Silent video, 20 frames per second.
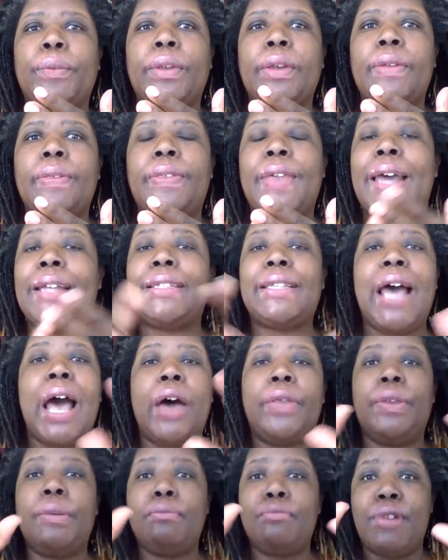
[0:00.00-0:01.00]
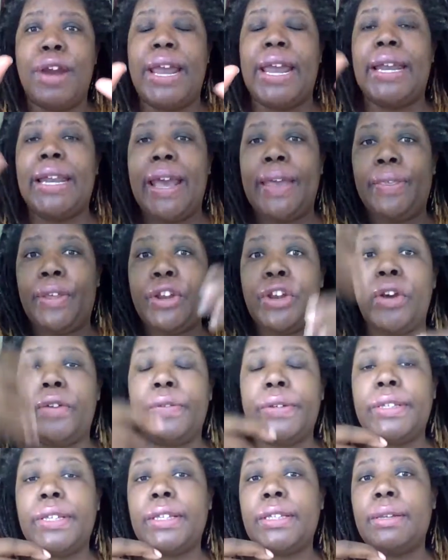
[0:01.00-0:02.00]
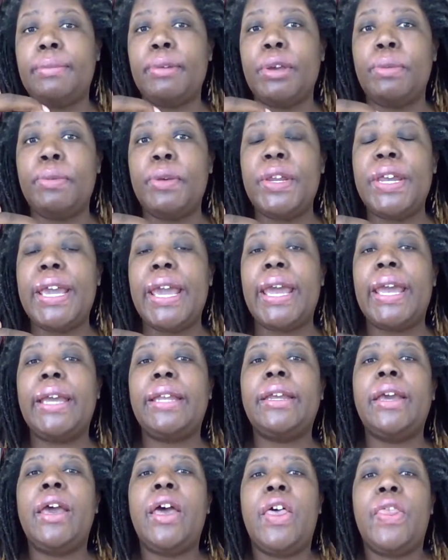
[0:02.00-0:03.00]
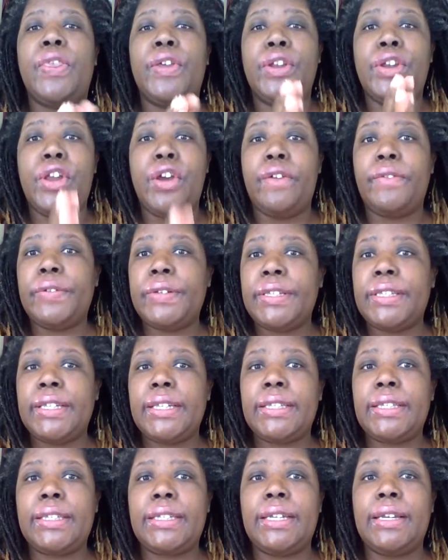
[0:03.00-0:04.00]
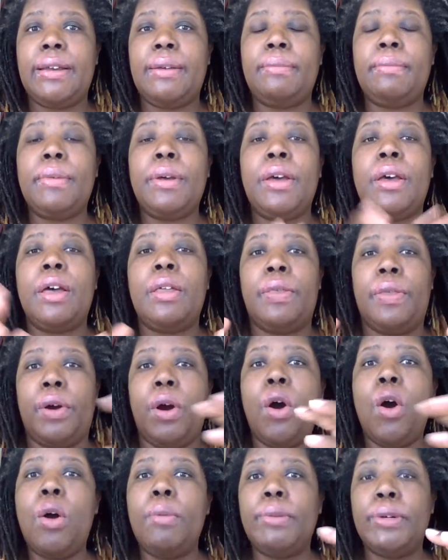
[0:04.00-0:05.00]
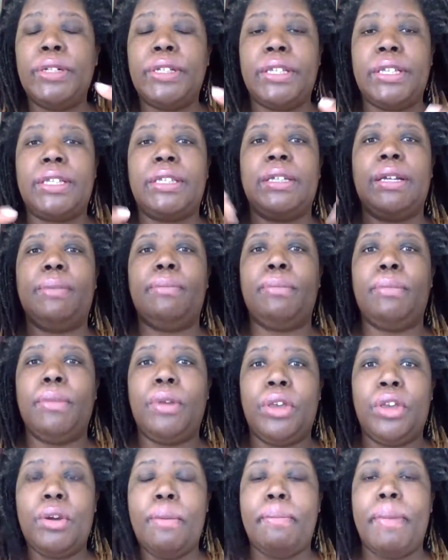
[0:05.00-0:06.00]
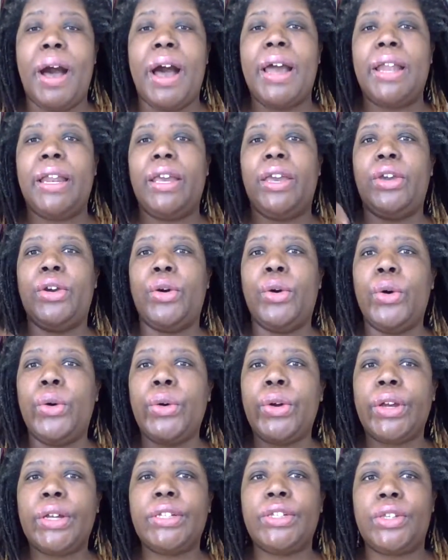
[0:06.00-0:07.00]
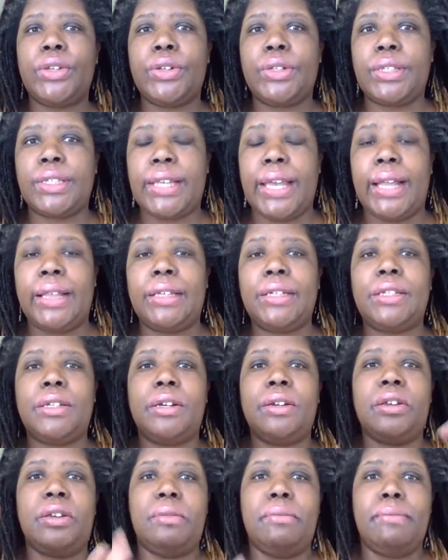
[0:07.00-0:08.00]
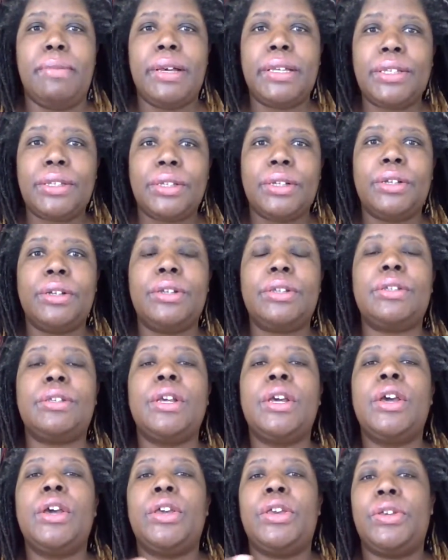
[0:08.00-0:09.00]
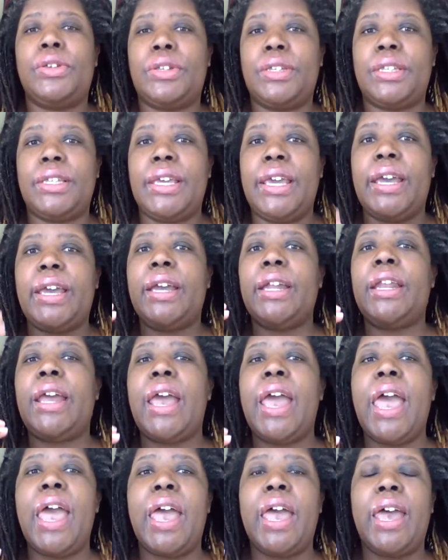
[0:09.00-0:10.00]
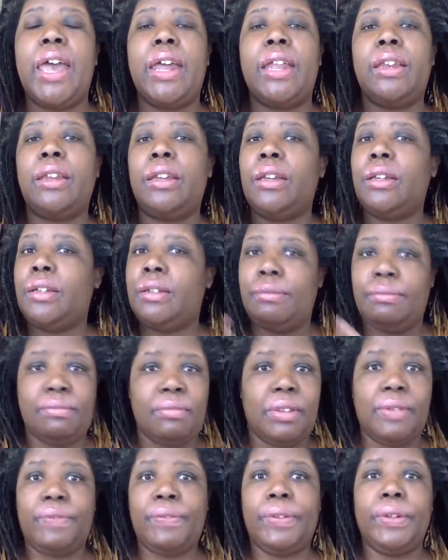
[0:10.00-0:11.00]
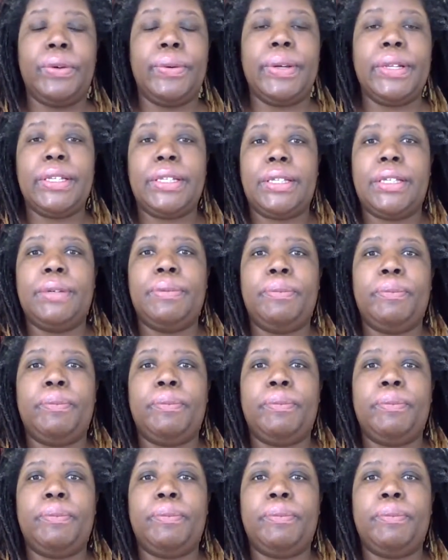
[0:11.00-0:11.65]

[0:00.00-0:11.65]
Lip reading: That's how the brain and the nervous system communicate. The nervous system, the hormone system, your body, your organs, your skeleton, your muscles, your skin, and the fluids.